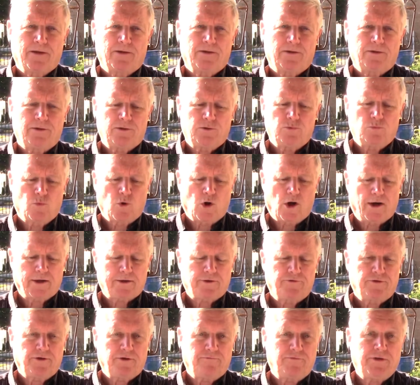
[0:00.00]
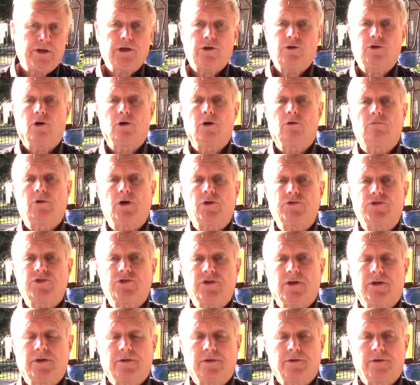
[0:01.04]
You walk the Via
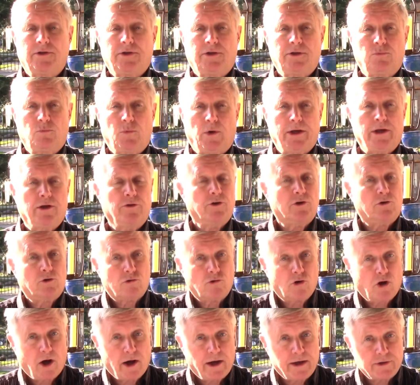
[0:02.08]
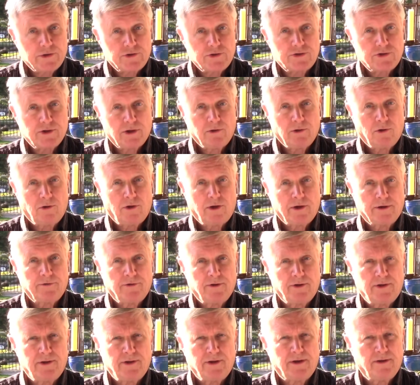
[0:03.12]
Dolorosa, the way of the cross, along
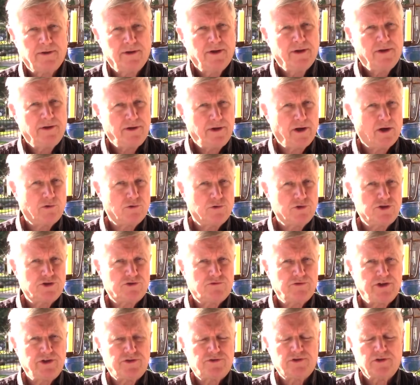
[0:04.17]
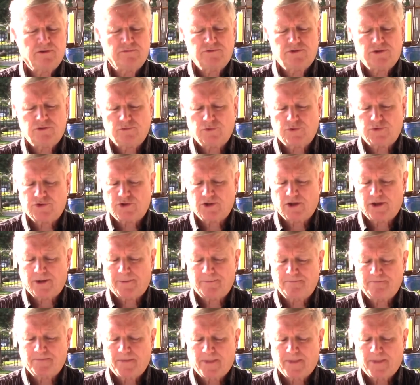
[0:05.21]
the narrow streets of Jerusalem.